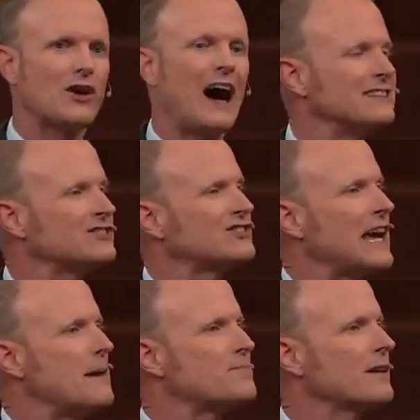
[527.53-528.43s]

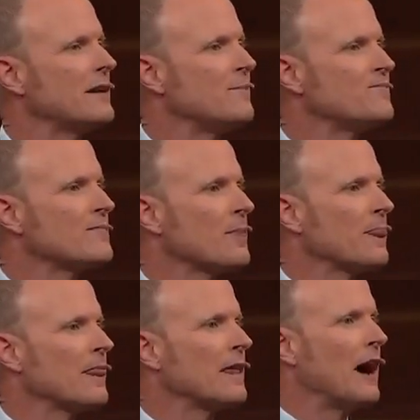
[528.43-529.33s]
concept
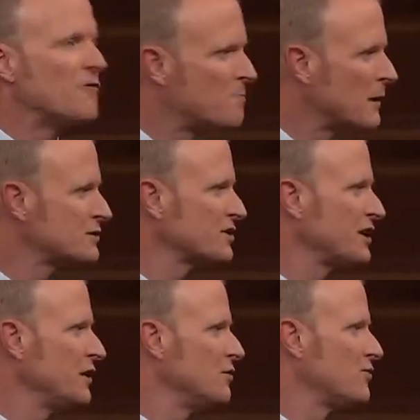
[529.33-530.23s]
of
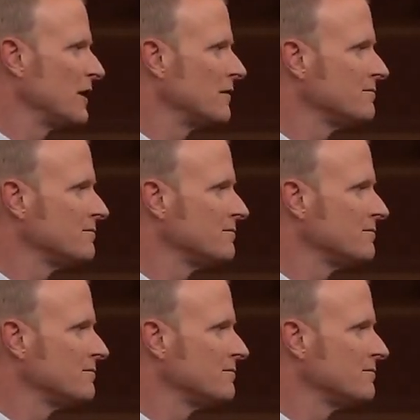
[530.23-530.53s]
persecution.